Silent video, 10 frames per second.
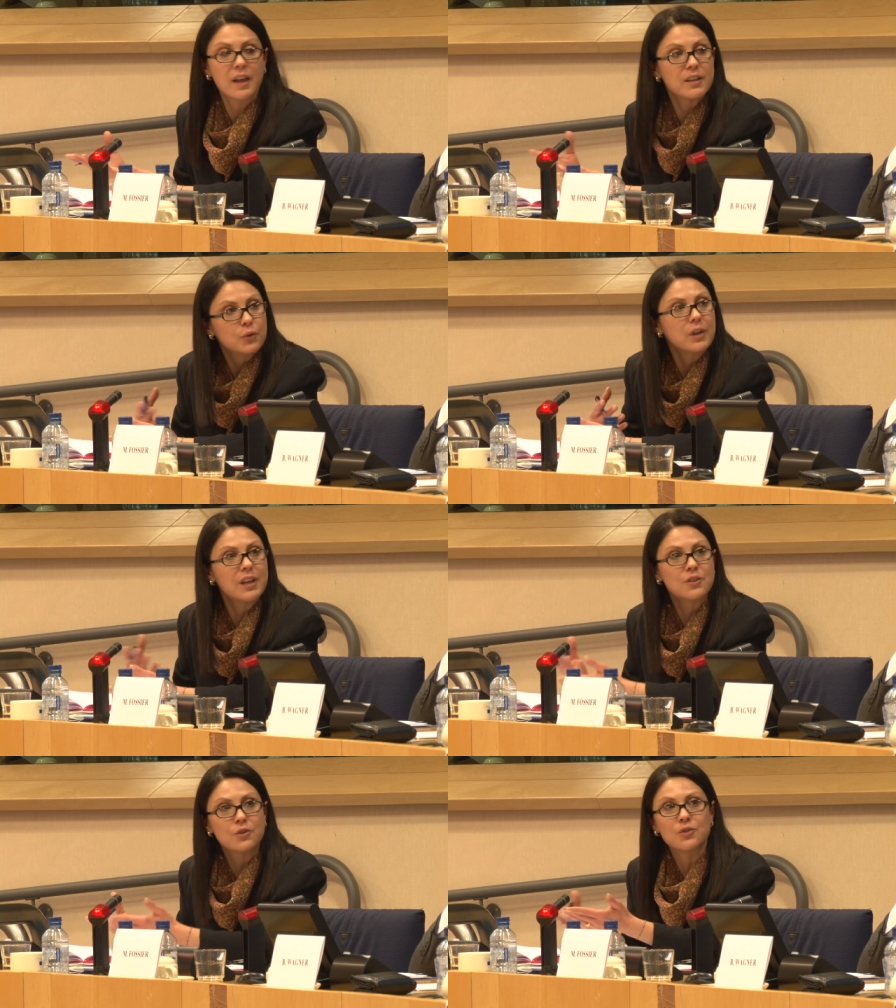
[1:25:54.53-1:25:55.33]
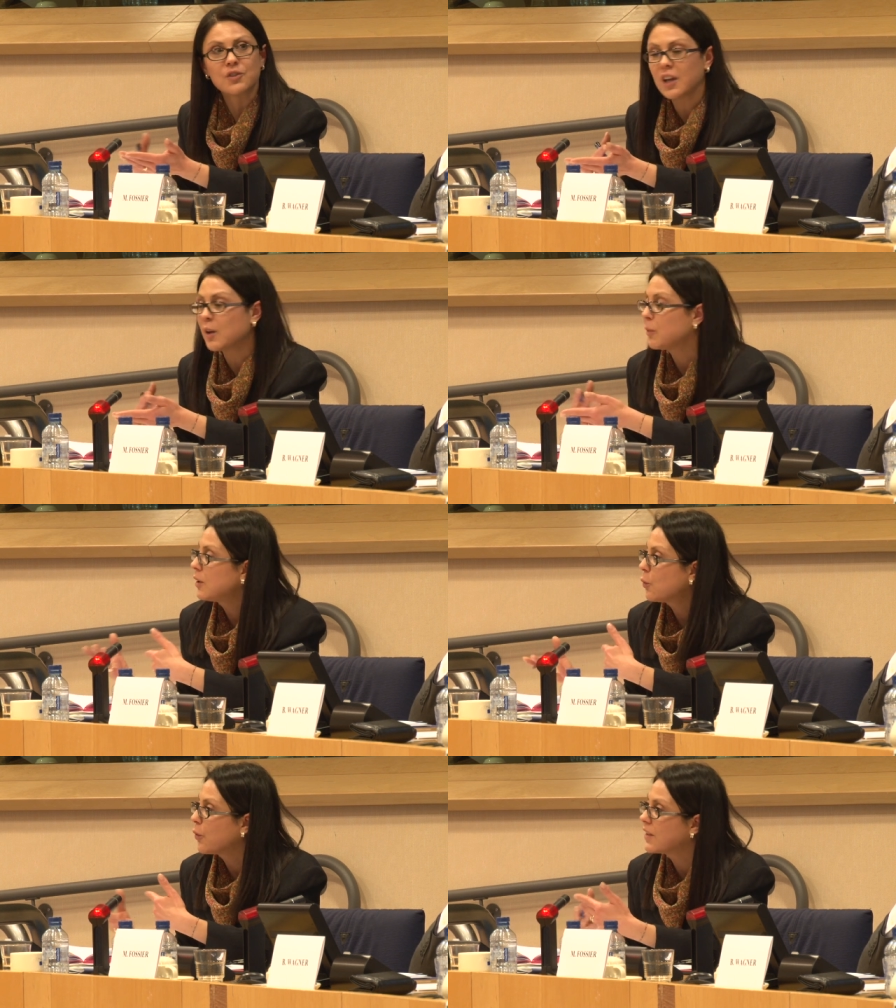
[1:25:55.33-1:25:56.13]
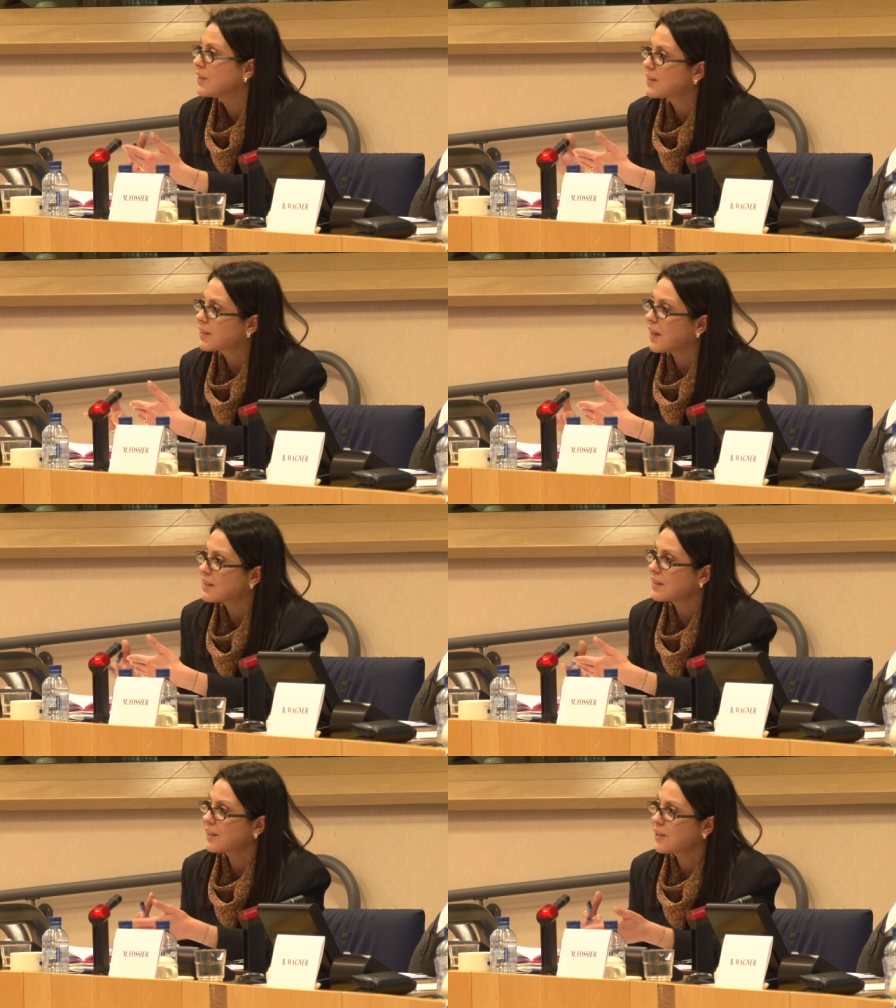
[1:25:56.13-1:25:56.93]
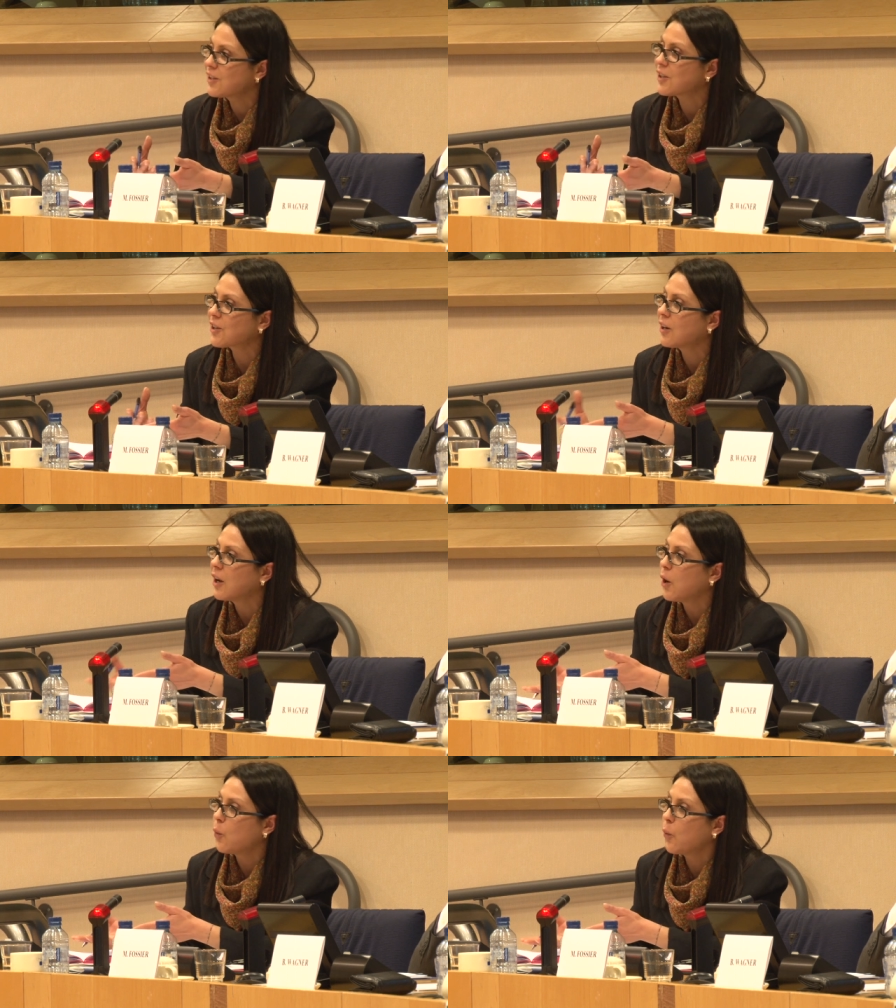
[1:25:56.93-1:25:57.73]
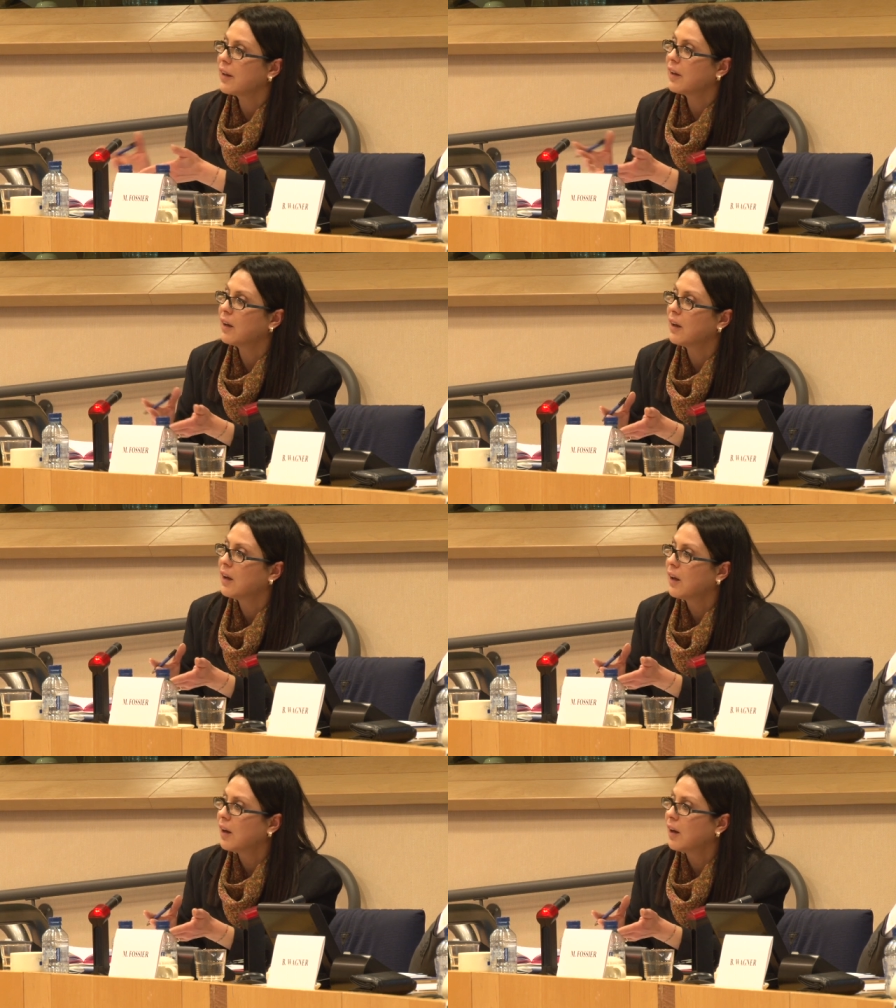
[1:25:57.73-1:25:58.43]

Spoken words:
As you see, I mean, we are discussing here whether